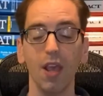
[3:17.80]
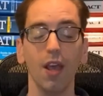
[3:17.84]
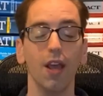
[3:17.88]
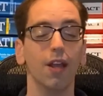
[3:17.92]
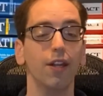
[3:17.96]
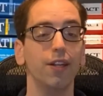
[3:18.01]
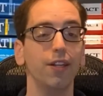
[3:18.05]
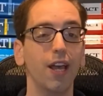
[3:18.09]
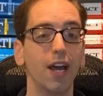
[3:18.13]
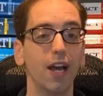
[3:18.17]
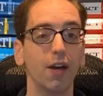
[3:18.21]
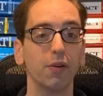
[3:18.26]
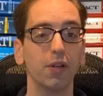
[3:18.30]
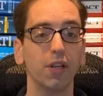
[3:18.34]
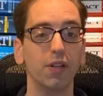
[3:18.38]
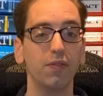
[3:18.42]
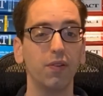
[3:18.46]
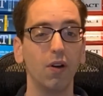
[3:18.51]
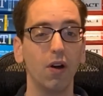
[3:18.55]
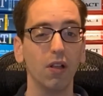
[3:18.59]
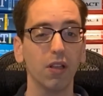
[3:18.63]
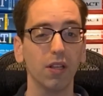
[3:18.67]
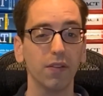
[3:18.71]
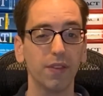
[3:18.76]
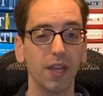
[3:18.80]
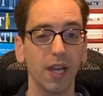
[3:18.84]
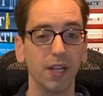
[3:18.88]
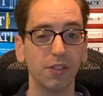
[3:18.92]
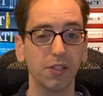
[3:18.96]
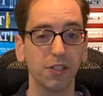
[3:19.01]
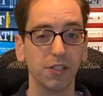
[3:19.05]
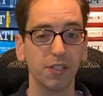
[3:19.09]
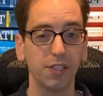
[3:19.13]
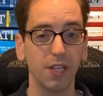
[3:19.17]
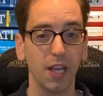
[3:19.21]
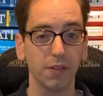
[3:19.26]
Now, if all of that
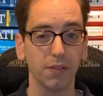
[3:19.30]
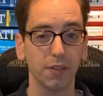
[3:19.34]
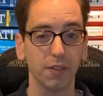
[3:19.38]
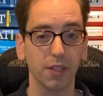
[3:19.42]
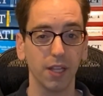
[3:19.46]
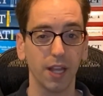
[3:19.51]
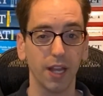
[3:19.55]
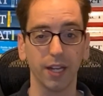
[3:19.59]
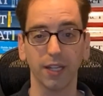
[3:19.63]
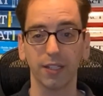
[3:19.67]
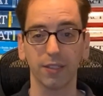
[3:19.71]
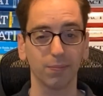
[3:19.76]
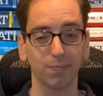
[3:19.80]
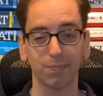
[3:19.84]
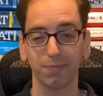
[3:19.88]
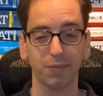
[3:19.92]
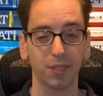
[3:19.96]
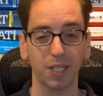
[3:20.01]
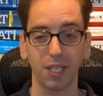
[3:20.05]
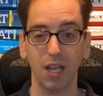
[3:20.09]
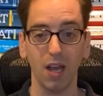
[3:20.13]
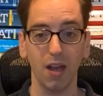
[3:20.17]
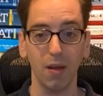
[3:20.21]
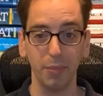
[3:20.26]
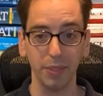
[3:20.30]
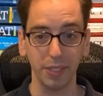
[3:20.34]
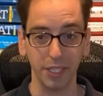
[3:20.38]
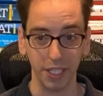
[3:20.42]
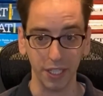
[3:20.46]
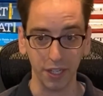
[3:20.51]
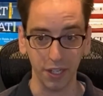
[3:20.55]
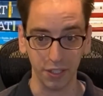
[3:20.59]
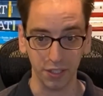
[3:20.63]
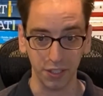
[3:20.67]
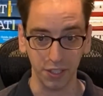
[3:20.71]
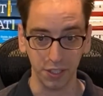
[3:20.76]
just sounded like
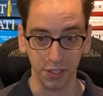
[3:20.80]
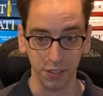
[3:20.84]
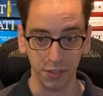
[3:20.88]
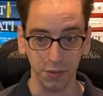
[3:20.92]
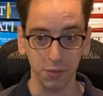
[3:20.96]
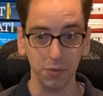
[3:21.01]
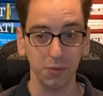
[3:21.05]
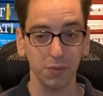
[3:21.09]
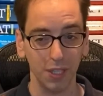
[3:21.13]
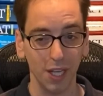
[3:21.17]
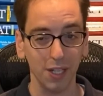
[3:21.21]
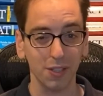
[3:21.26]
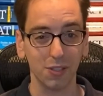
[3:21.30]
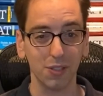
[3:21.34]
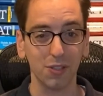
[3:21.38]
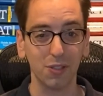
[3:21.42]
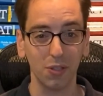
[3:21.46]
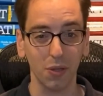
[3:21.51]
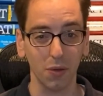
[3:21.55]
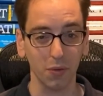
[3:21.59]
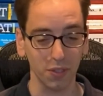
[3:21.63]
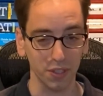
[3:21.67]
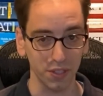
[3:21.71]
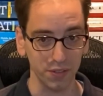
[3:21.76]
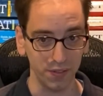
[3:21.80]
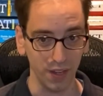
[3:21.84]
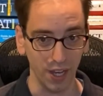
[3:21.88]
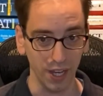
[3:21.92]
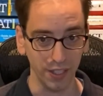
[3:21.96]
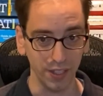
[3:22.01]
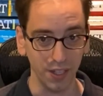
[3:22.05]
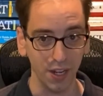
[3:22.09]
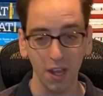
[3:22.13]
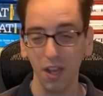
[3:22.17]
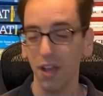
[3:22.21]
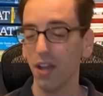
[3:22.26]
gobbledygook to you, that's totally fine.
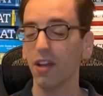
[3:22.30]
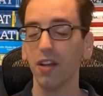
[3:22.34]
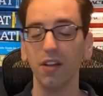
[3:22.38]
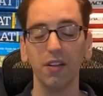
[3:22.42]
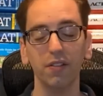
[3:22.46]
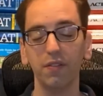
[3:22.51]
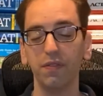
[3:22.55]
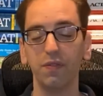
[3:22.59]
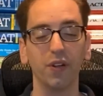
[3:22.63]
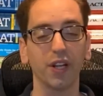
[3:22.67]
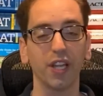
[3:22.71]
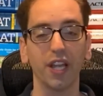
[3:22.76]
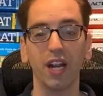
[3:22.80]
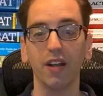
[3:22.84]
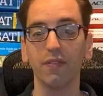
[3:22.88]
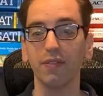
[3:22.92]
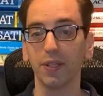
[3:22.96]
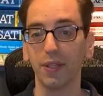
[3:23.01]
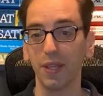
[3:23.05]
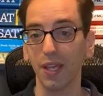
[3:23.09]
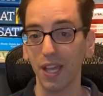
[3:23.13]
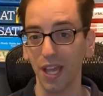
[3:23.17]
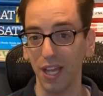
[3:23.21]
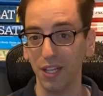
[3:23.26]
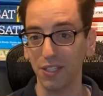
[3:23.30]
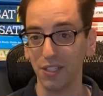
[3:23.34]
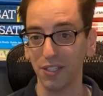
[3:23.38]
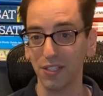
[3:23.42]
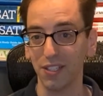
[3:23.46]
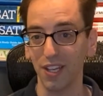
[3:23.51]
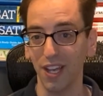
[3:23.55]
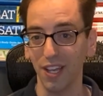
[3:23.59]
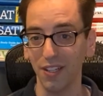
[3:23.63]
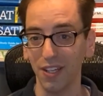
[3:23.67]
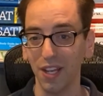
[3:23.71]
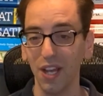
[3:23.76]
Forget everything I just
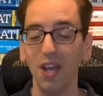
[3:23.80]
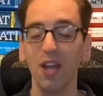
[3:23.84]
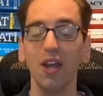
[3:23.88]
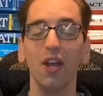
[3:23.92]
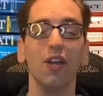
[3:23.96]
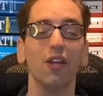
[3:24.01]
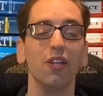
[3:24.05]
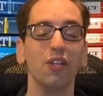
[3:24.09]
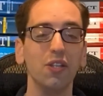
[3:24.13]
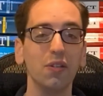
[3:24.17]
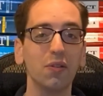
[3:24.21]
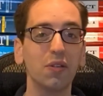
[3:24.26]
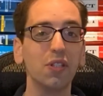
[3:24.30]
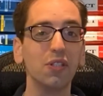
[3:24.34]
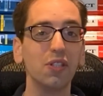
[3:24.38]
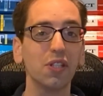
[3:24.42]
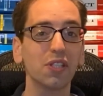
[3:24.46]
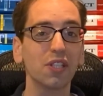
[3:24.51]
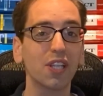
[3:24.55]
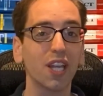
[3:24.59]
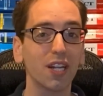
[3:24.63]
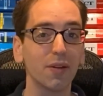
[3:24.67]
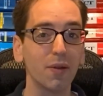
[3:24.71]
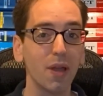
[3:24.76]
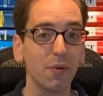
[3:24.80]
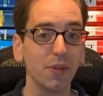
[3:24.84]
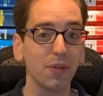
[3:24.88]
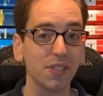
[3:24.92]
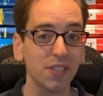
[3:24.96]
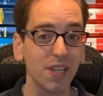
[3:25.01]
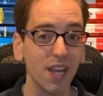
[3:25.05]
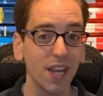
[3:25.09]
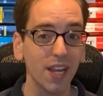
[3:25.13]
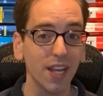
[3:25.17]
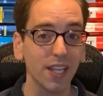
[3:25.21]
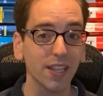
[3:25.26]
said. You can just get away with
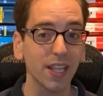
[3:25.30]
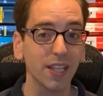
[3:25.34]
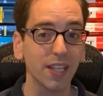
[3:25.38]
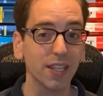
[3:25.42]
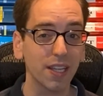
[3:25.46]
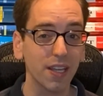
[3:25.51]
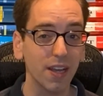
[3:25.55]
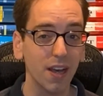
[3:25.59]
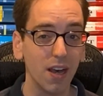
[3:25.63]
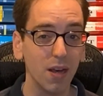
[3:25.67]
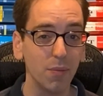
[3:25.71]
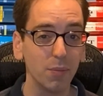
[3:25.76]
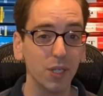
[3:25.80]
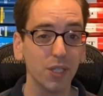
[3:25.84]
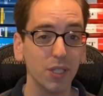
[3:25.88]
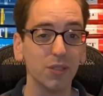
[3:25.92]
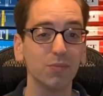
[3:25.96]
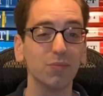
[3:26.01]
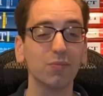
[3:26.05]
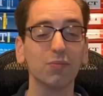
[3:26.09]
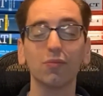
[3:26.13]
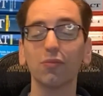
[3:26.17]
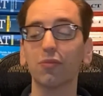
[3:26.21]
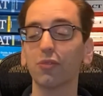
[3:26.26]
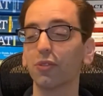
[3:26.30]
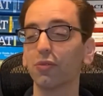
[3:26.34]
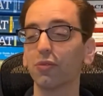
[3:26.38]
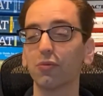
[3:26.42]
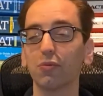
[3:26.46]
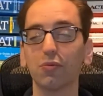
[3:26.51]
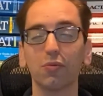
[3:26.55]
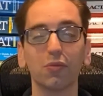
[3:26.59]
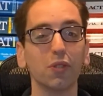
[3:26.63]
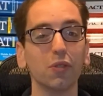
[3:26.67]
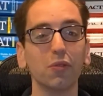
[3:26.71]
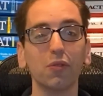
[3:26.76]
saying that the comma
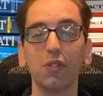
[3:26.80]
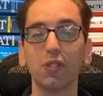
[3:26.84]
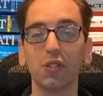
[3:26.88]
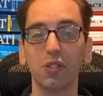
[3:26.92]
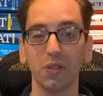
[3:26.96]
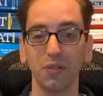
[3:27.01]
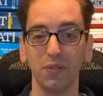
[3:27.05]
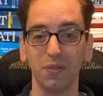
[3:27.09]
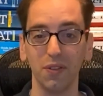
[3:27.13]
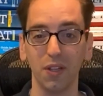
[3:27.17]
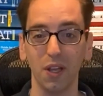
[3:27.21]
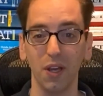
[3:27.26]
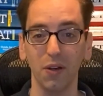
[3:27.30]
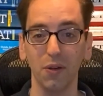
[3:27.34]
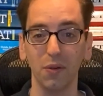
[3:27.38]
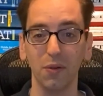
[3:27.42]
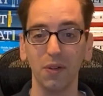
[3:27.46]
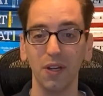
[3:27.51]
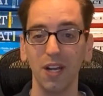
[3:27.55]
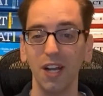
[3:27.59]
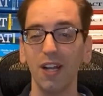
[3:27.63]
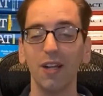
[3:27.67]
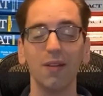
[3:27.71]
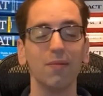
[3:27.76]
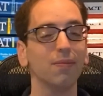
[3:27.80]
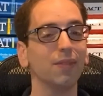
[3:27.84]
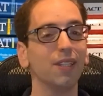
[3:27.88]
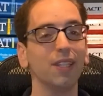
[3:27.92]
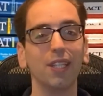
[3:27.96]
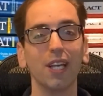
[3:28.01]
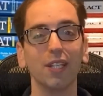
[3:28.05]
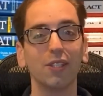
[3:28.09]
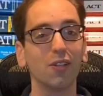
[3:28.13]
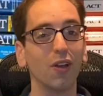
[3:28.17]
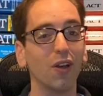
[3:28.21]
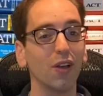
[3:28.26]
ruins the flow.
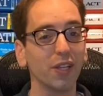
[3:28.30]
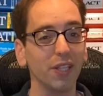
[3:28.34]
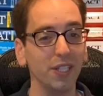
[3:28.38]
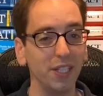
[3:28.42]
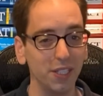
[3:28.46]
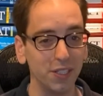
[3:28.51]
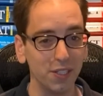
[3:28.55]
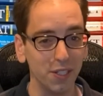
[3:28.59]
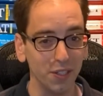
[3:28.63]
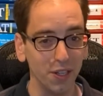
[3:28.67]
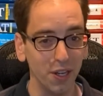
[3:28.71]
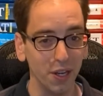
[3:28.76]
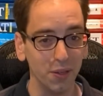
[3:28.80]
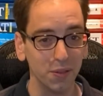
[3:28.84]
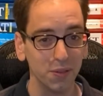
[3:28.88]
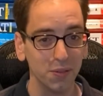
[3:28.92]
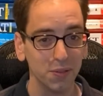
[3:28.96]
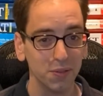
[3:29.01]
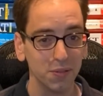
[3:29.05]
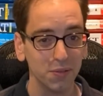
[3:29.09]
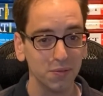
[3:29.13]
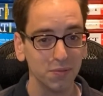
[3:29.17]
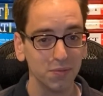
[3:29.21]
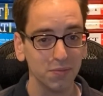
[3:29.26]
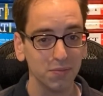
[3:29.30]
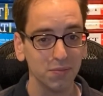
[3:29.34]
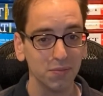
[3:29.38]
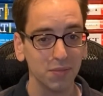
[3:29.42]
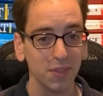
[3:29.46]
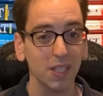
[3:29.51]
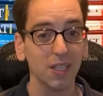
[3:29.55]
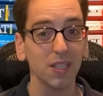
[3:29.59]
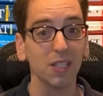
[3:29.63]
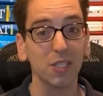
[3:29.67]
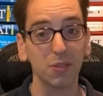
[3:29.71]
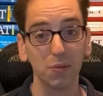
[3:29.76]
That's all you need to know.
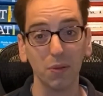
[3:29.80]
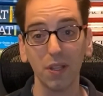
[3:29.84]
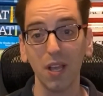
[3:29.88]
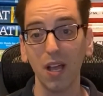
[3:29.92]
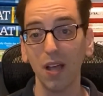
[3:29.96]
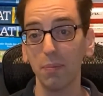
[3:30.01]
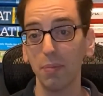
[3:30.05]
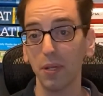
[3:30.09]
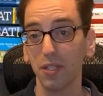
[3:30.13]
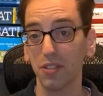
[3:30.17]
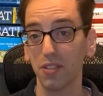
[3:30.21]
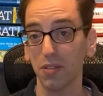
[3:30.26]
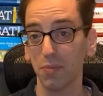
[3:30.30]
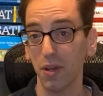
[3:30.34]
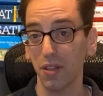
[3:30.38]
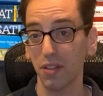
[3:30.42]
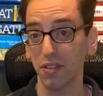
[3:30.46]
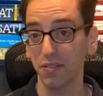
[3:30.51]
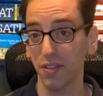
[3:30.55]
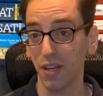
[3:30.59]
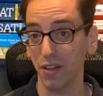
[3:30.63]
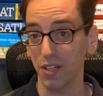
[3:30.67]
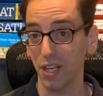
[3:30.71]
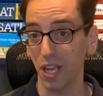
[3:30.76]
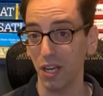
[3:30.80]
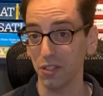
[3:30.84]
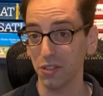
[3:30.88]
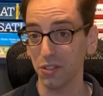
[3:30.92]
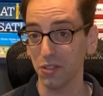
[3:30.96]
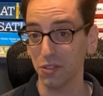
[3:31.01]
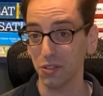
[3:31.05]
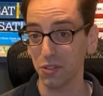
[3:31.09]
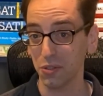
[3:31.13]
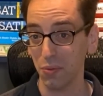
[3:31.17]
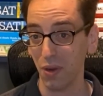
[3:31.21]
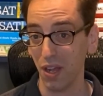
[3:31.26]
This will help on some other variations
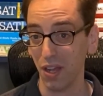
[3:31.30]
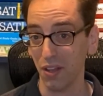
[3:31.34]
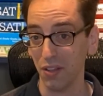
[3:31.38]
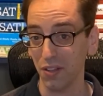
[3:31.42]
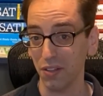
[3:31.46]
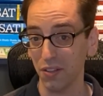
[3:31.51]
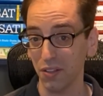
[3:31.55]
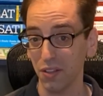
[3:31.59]
as well.